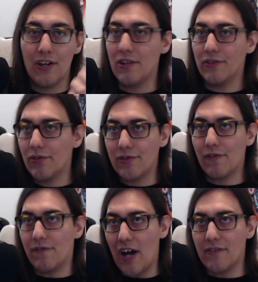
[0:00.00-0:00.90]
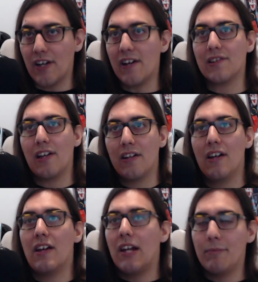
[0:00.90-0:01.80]
Those are the 5 guys that,
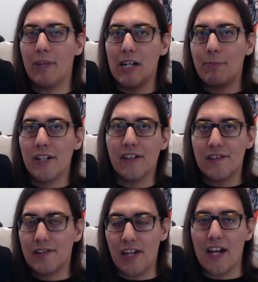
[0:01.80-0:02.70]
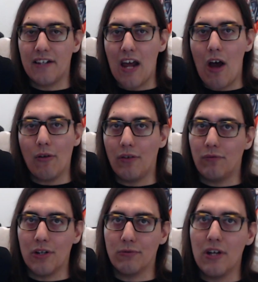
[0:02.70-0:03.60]
in my opinion, stand out of
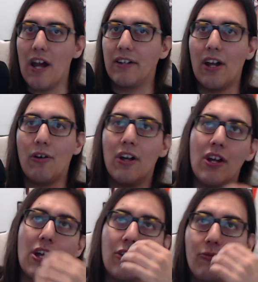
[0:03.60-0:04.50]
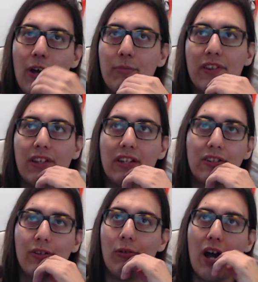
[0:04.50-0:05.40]
where we're at. Now, you might be thinking,
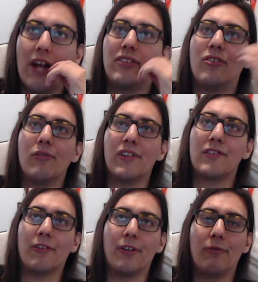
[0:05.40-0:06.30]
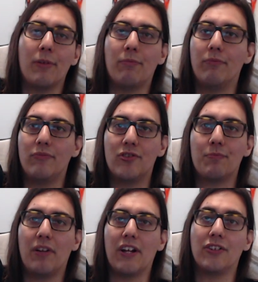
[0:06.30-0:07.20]
I don't necessarily want to just
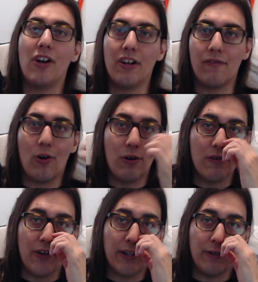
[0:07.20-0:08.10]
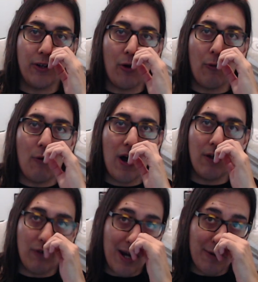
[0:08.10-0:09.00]
play a ton of Harvick. Why
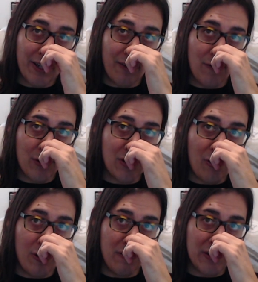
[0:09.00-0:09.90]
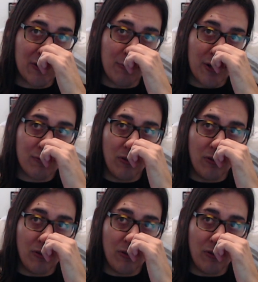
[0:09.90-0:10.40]
am I going to focus on Harvick so much?